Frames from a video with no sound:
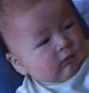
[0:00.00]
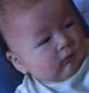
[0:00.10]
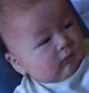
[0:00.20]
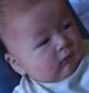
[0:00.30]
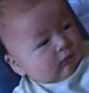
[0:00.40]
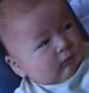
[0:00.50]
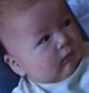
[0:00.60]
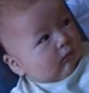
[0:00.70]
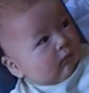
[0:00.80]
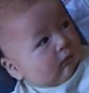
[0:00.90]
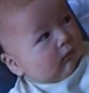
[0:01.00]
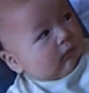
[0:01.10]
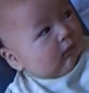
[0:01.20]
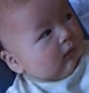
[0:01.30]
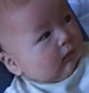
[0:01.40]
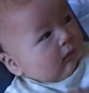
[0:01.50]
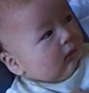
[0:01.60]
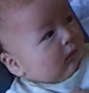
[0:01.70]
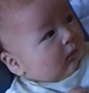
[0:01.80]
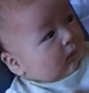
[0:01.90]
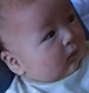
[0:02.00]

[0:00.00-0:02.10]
Hey, this is baby.